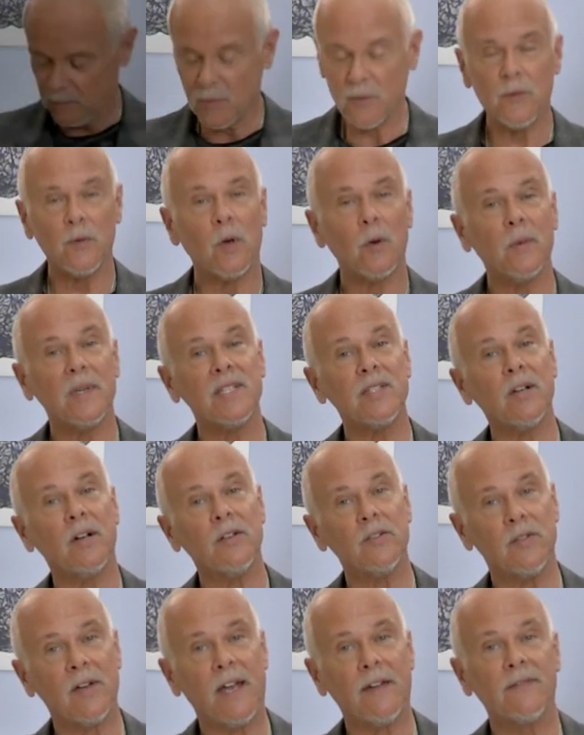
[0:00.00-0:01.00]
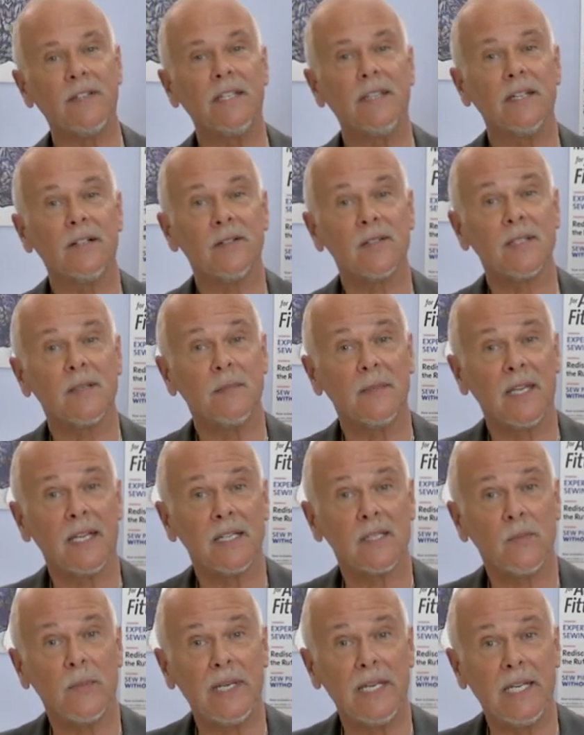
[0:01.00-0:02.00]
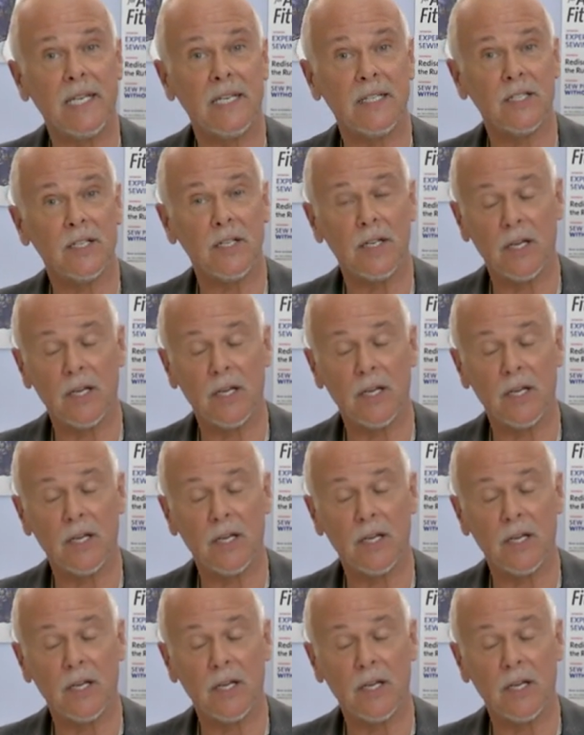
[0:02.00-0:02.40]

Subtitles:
Before we start drafting, there are some things we need to